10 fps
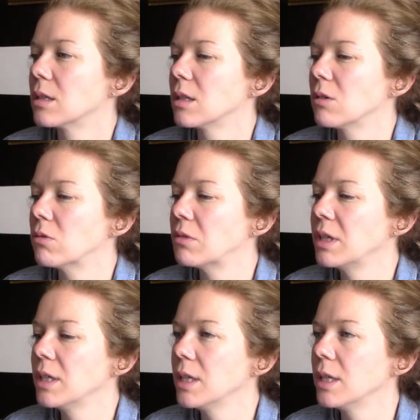because I
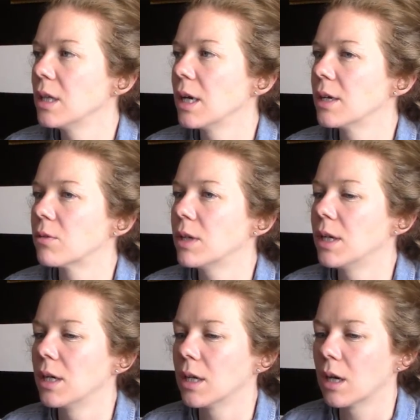really like
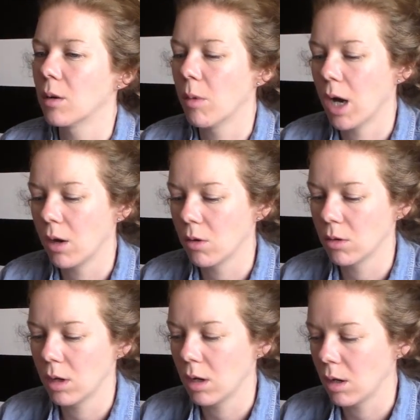reading about